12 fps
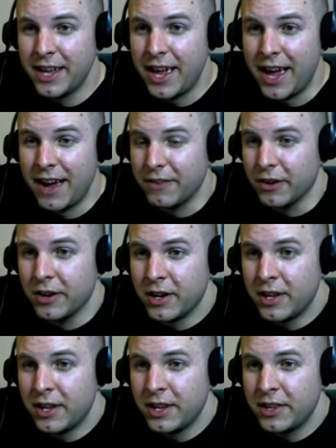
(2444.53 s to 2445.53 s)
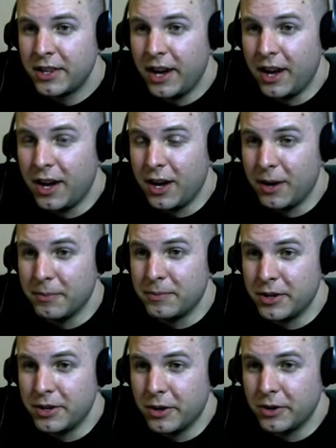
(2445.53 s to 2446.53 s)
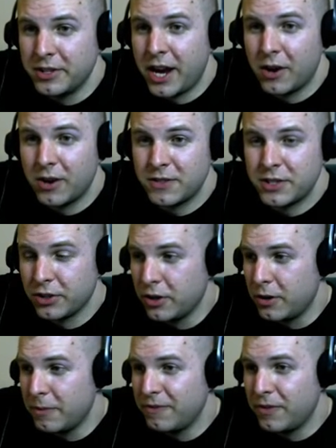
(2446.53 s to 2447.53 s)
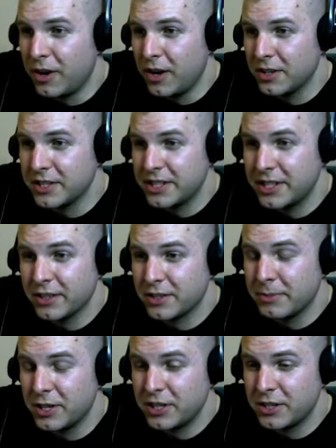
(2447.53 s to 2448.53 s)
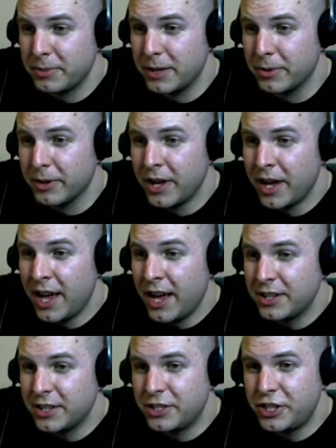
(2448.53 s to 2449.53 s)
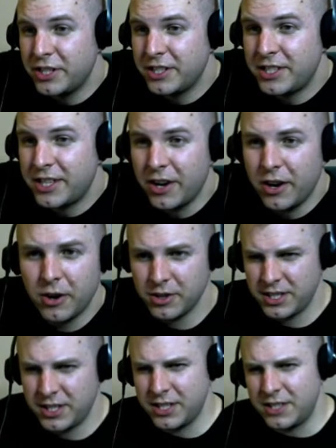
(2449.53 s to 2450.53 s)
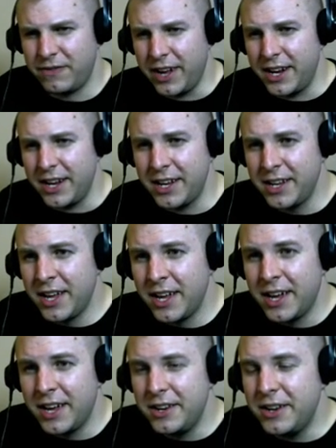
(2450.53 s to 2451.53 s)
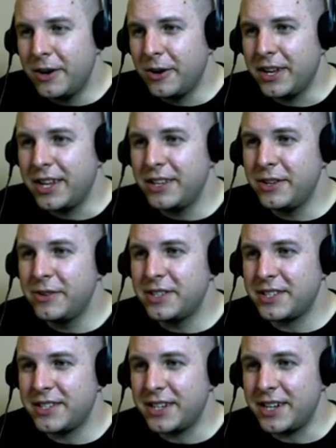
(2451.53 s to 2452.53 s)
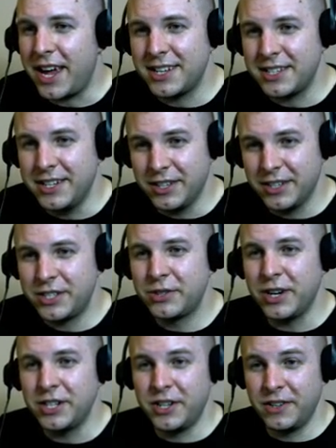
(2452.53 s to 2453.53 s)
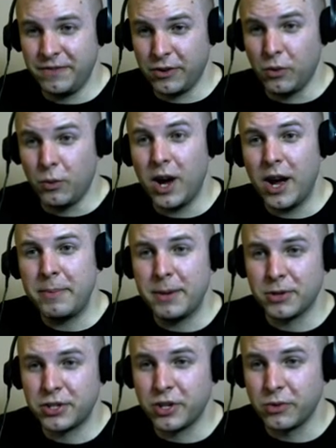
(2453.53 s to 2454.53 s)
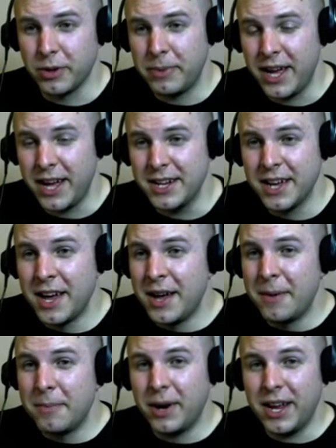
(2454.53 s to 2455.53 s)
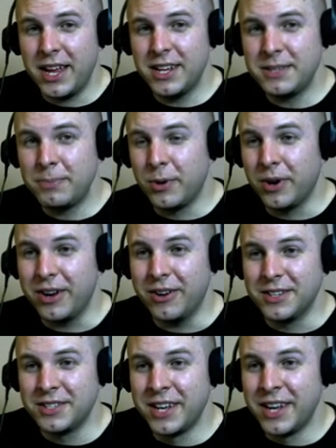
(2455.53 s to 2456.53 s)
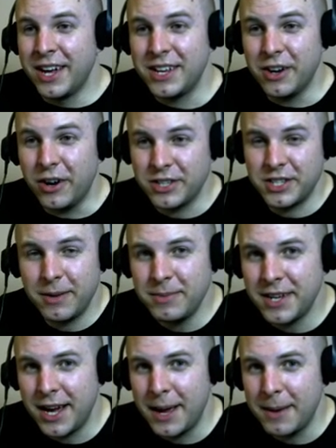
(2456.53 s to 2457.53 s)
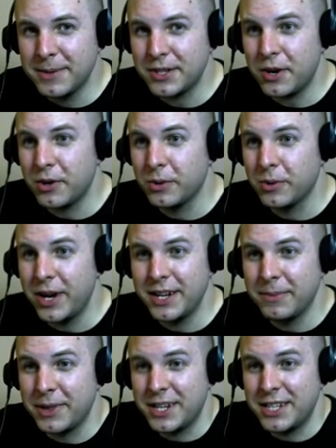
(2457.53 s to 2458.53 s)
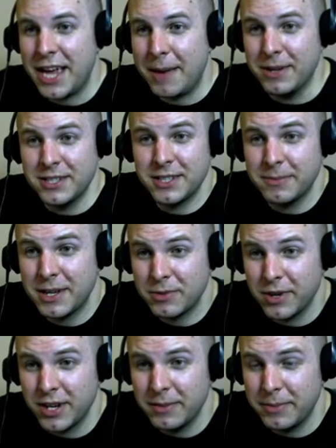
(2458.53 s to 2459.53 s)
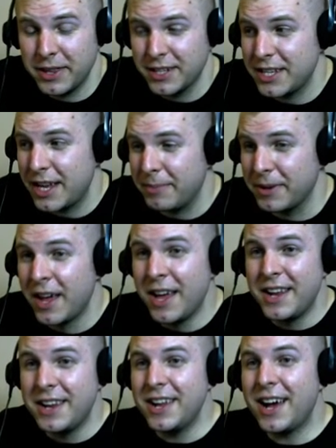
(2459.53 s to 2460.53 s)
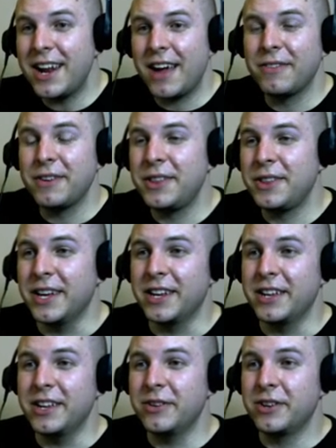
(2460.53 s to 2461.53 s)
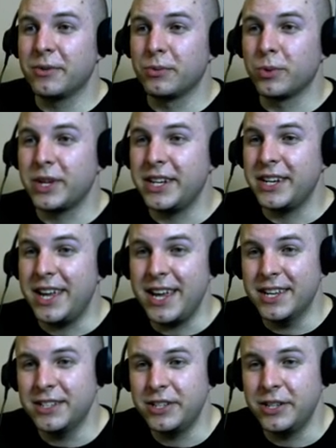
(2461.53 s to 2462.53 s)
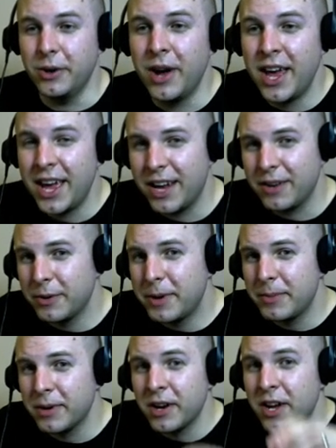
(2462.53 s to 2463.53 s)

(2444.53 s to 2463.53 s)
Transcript: ever. Um, you know, Tower of Siloam falls and kills a bunch of people. Does Jesus say, oh, this is fated? No, he uses it as an illustration for why people should repent. But his point was, you know, sometimes random things happen. Sometimes random things happen. Not everything you could read into. And remember,